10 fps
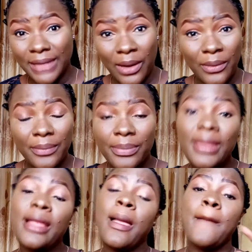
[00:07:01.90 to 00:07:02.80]
now.
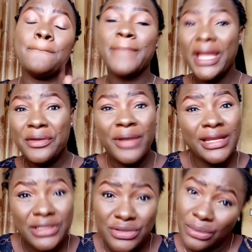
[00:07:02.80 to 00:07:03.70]
Make
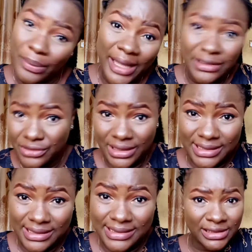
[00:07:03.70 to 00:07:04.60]
ready to wear
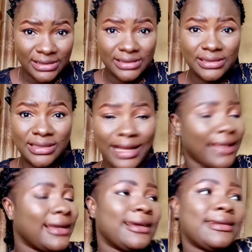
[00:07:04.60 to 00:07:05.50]
dresses.
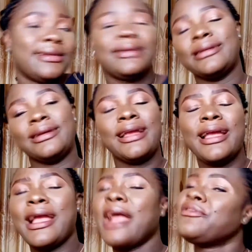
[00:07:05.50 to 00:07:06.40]
Like
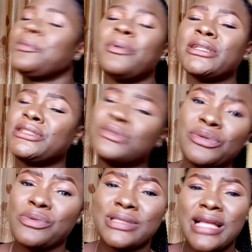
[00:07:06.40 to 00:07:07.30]
everybody
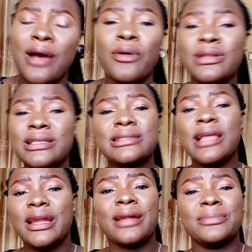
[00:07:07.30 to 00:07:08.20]
knows that on
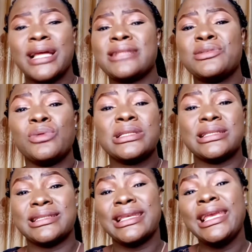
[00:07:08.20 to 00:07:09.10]
Instagram, that's what
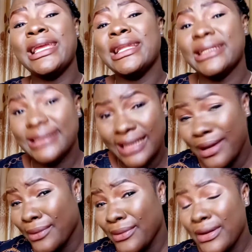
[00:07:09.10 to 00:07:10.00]
is killing
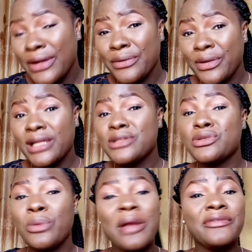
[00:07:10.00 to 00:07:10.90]
now. Ready
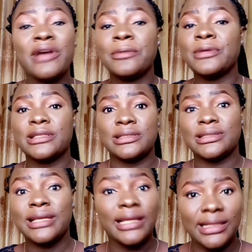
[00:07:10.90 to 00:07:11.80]
to wear fabrics is
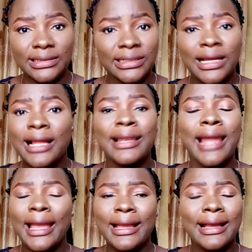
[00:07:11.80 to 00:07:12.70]
killing.
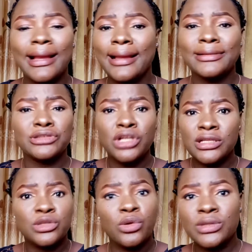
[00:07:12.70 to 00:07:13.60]
Like
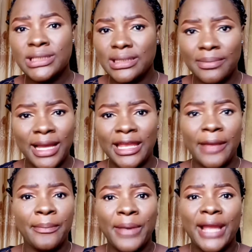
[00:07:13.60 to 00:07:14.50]
just go to the
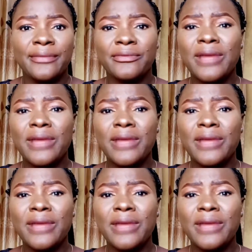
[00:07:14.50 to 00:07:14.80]
market, buy